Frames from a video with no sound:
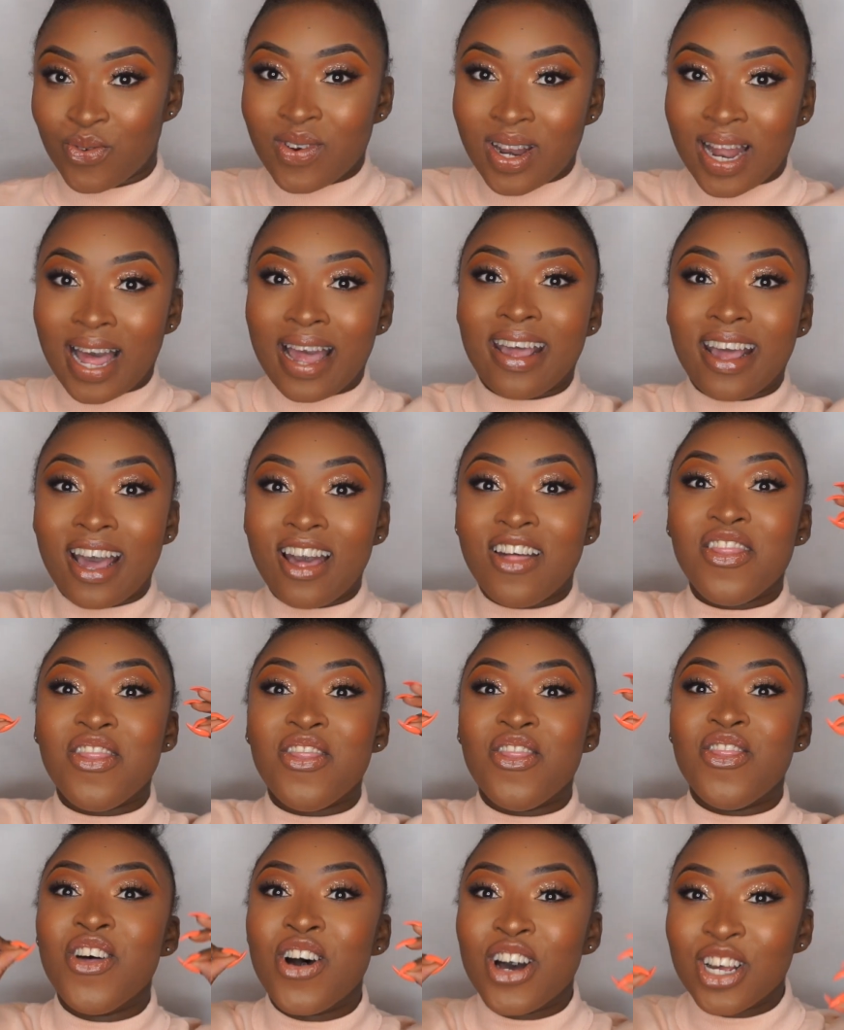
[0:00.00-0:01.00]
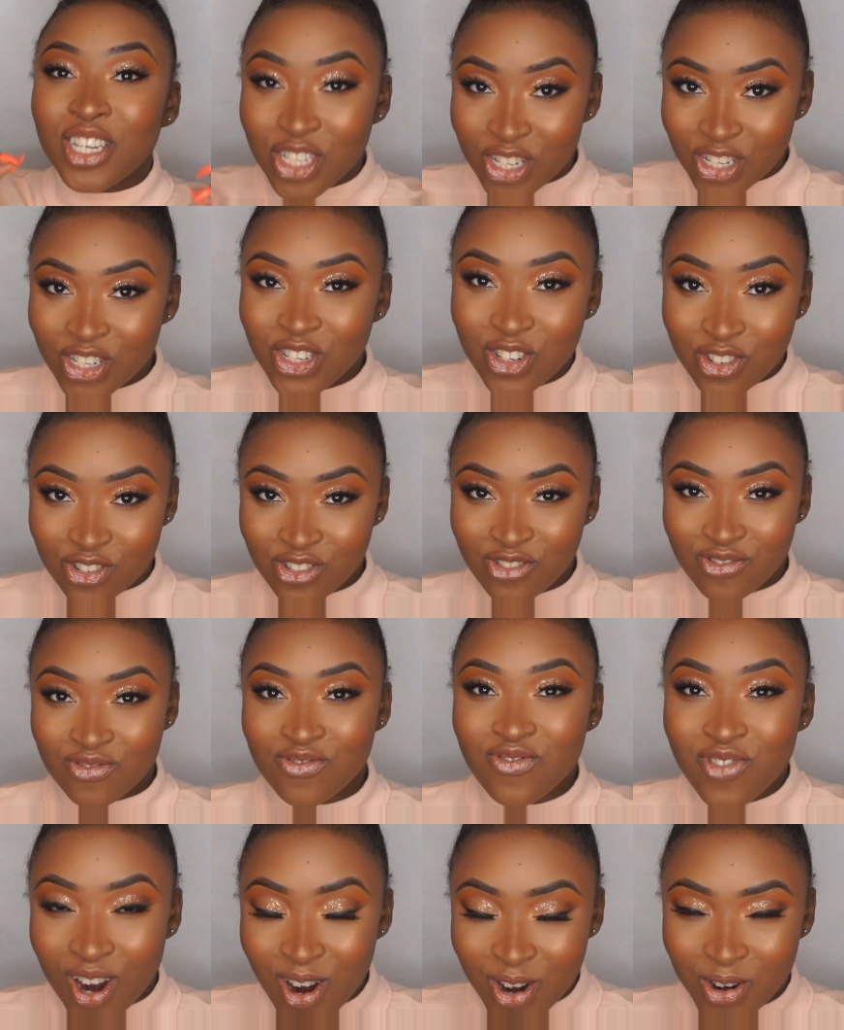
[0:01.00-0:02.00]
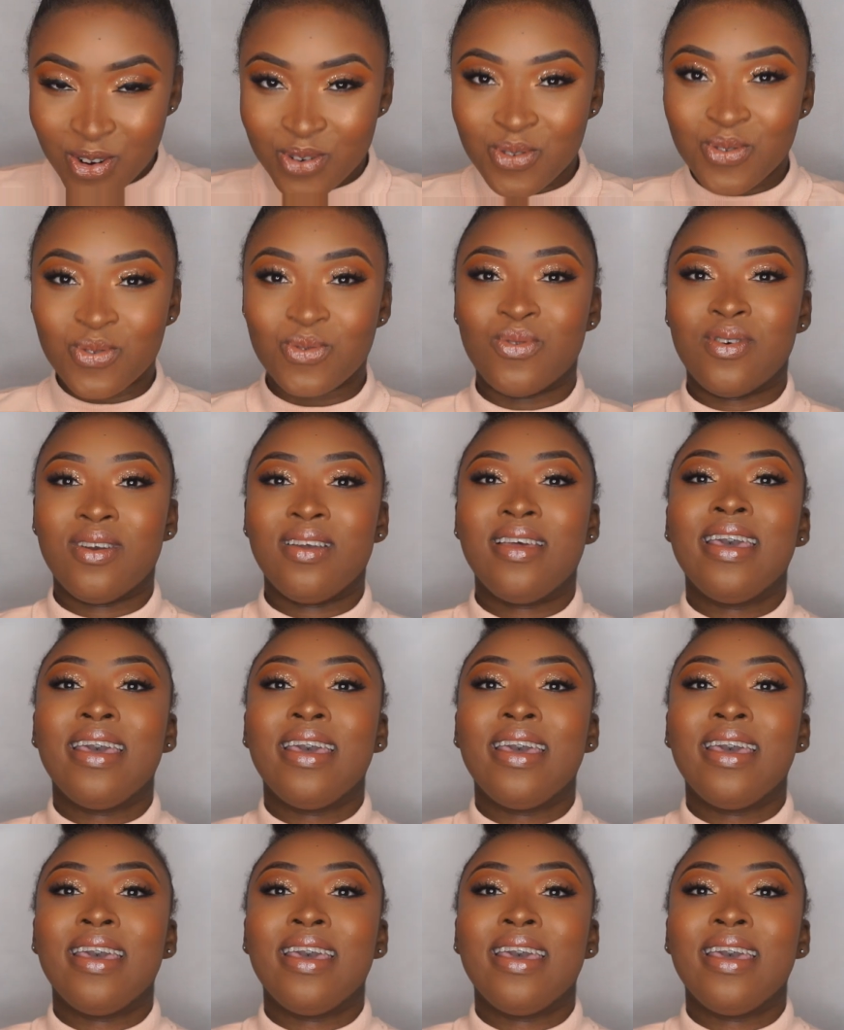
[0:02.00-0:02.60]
Like, the struggle